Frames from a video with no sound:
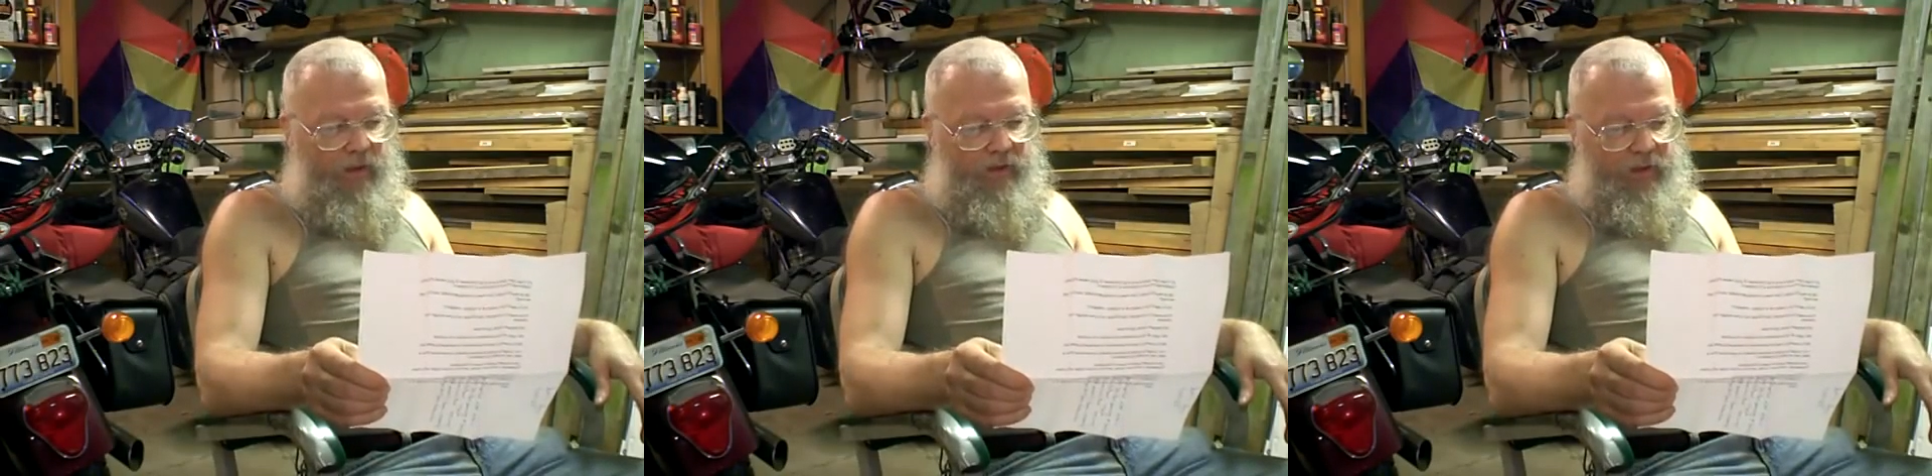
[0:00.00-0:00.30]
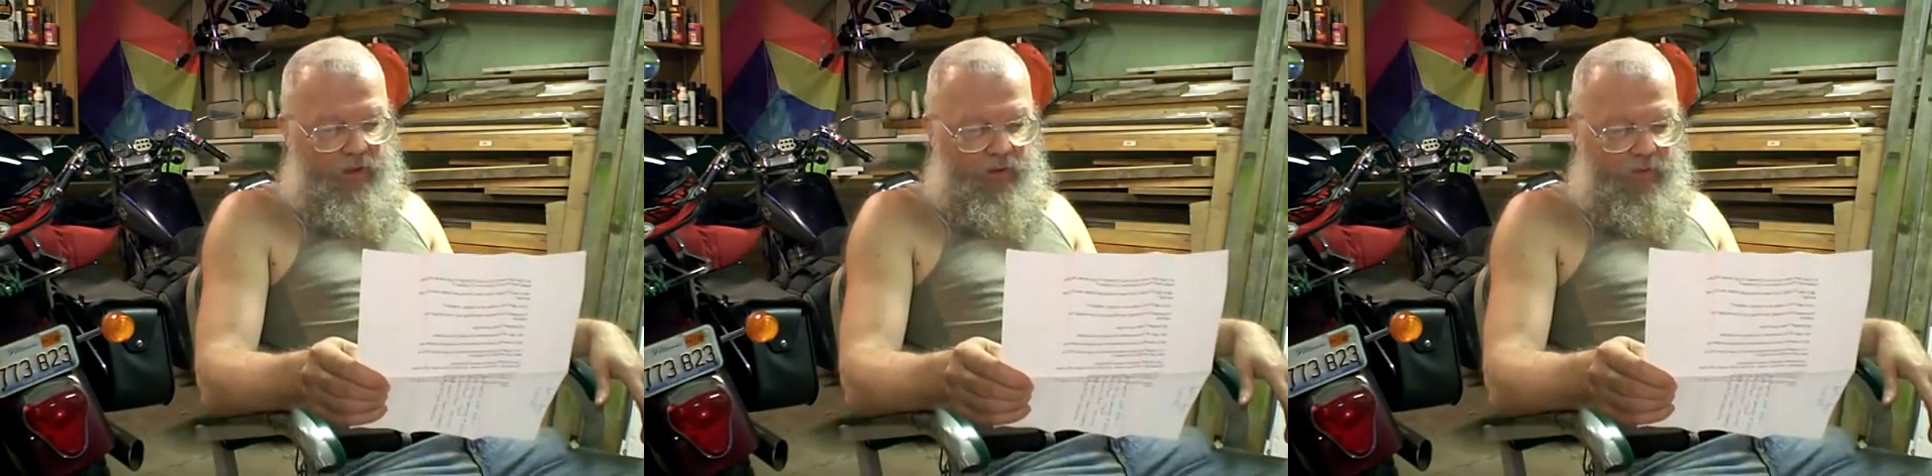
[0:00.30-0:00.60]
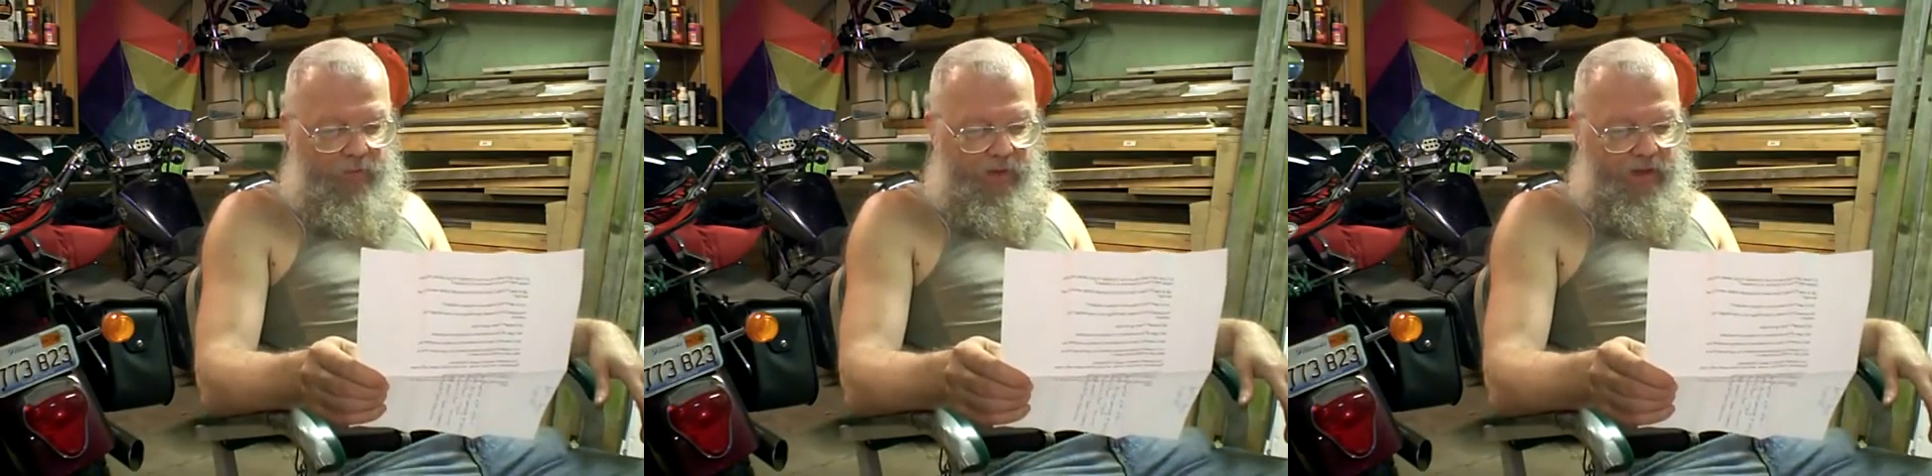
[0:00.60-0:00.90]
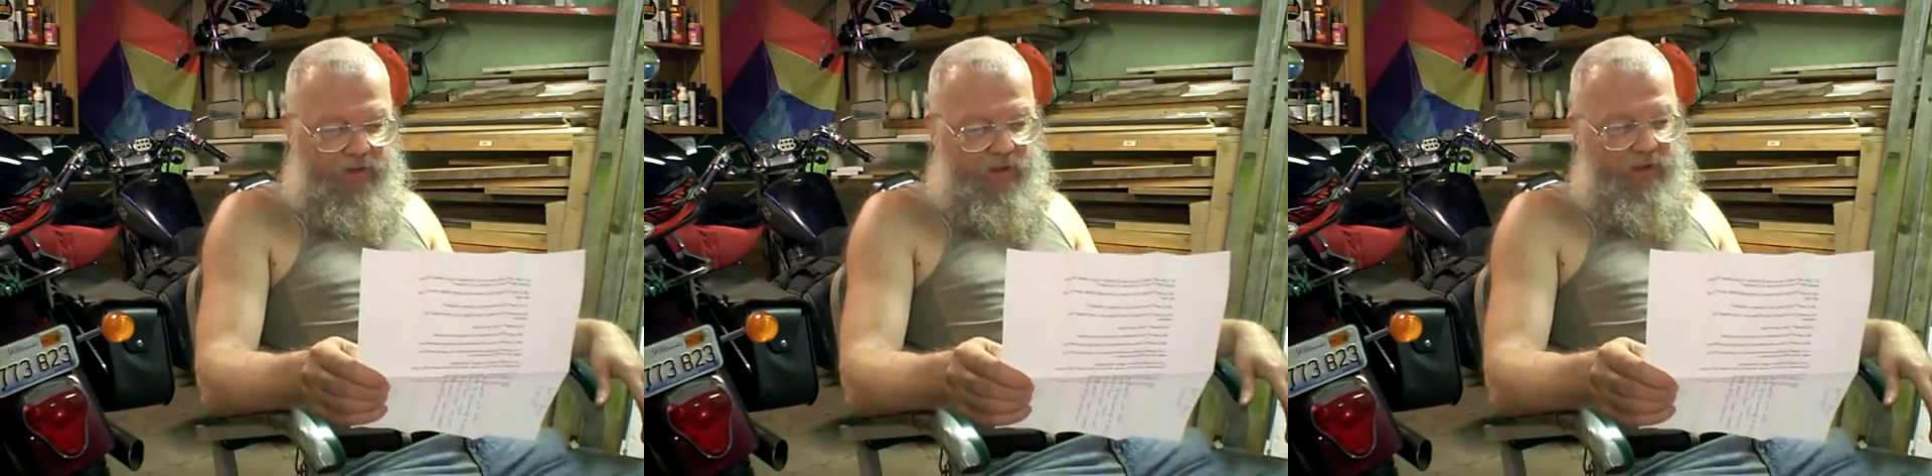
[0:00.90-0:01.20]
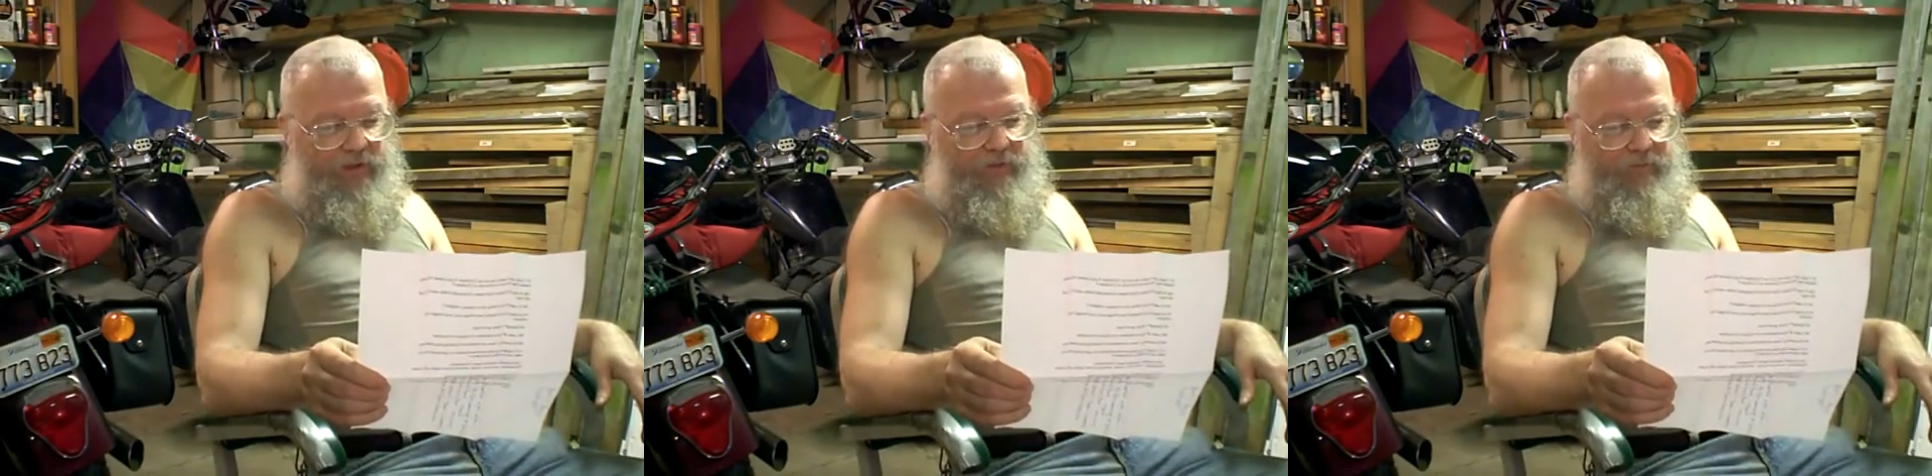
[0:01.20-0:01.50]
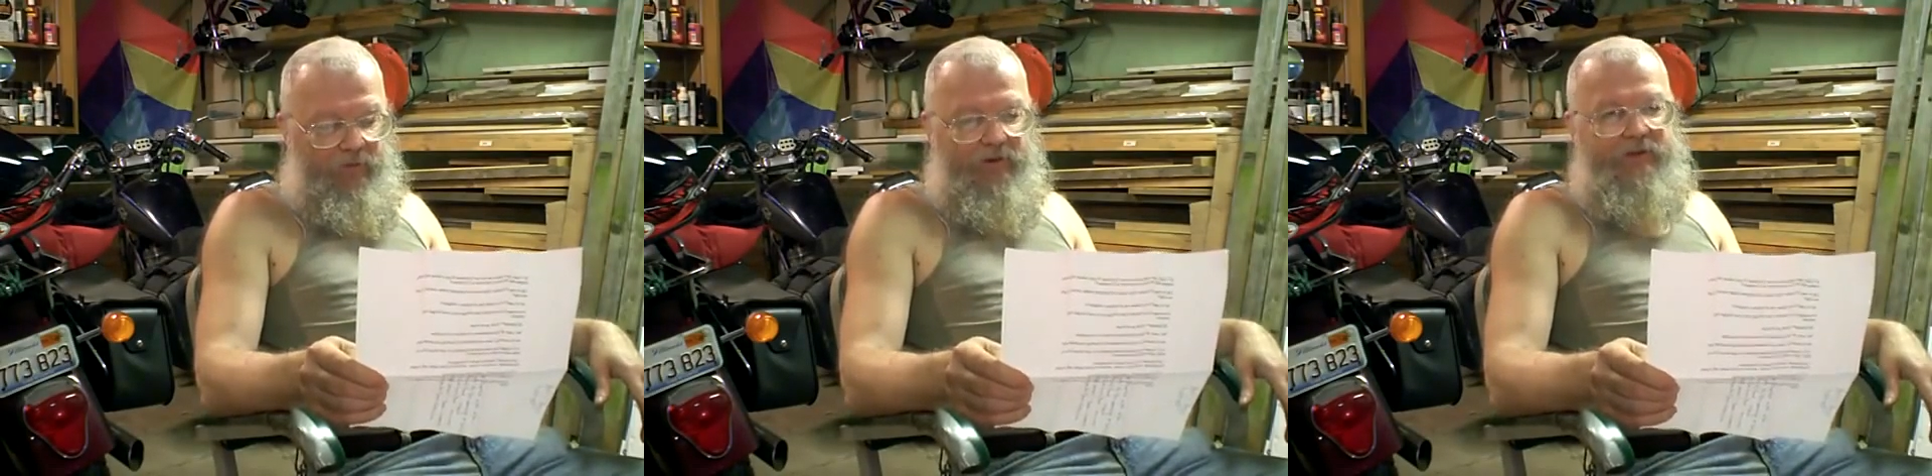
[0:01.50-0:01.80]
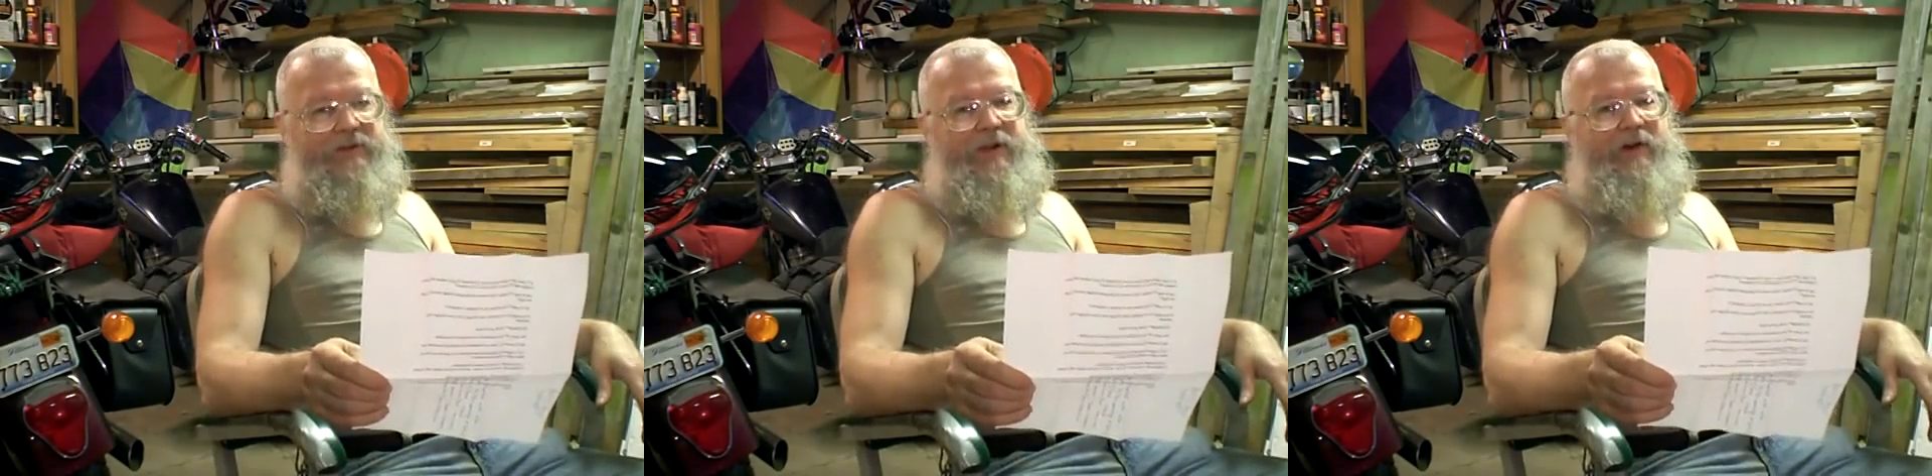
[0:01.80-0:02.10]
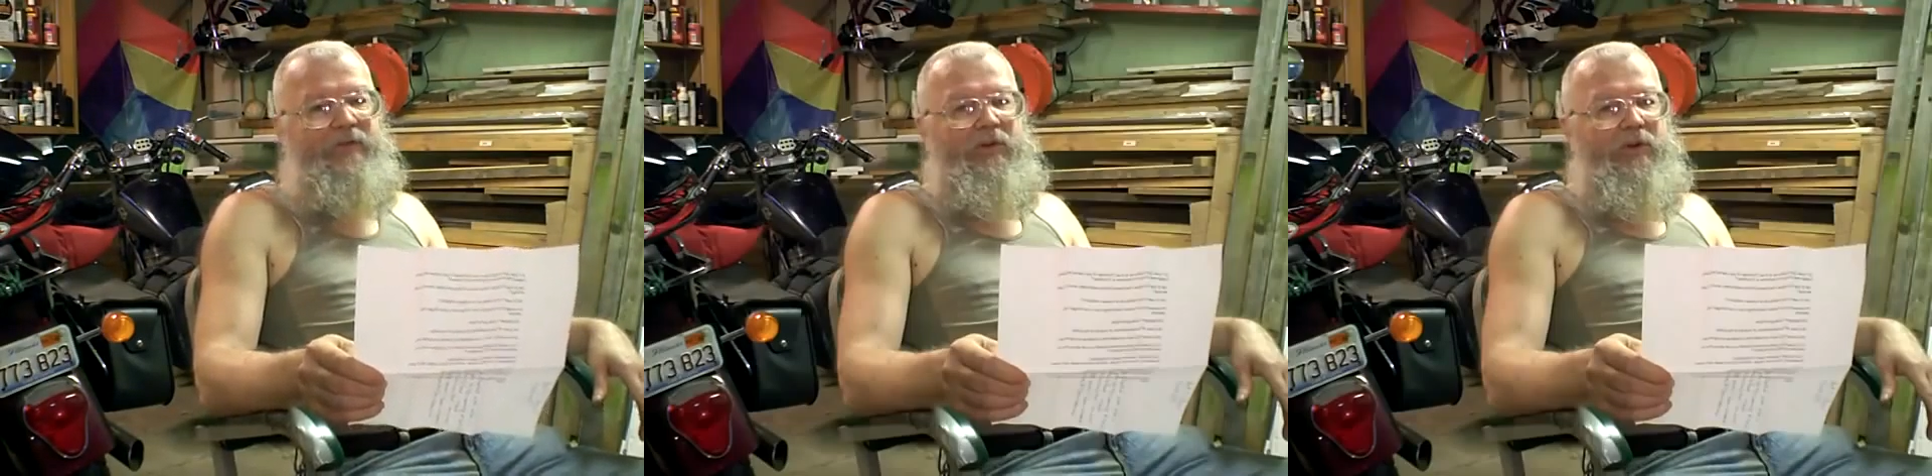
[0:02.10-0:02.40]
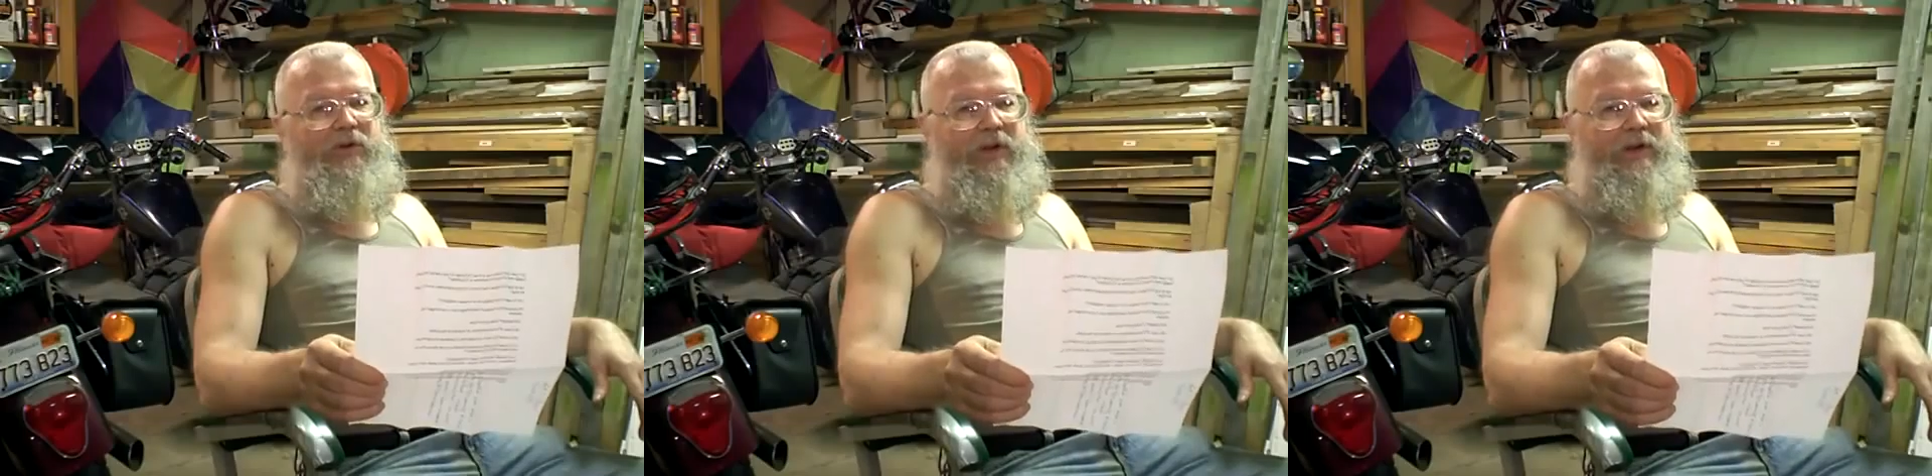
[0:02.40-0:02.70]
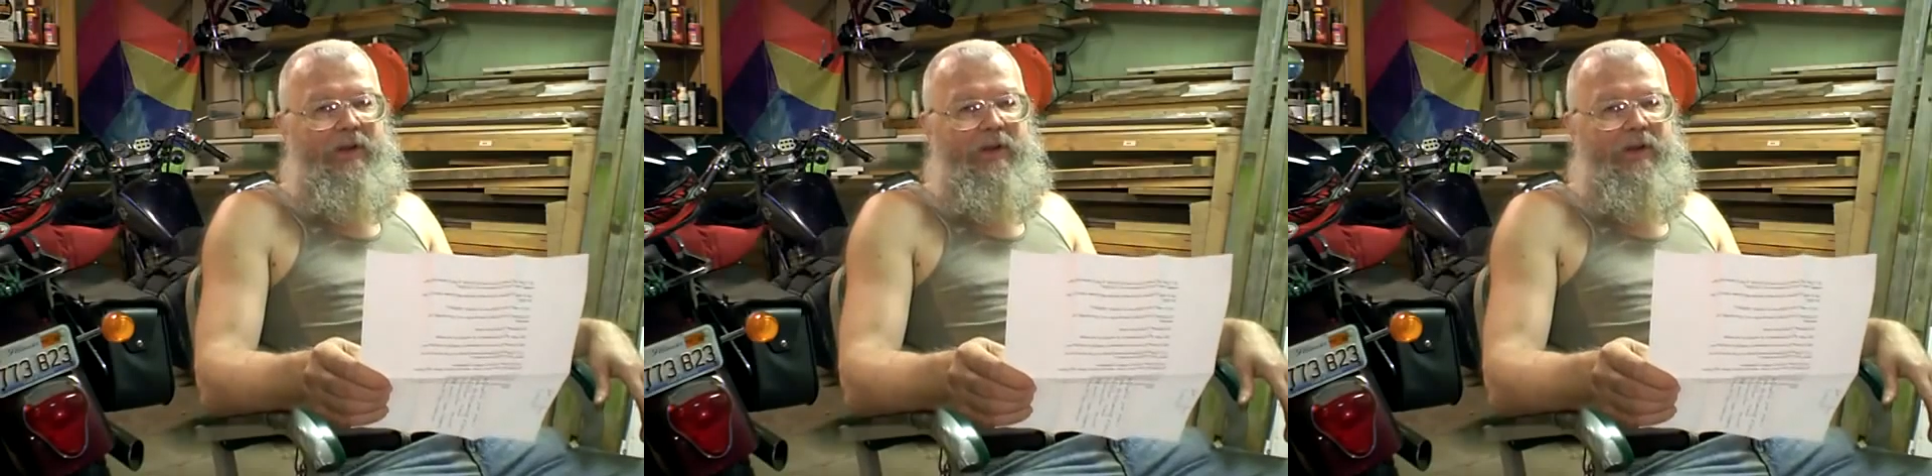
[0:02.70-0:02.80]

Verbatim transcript: Young Earth creation versus evolution.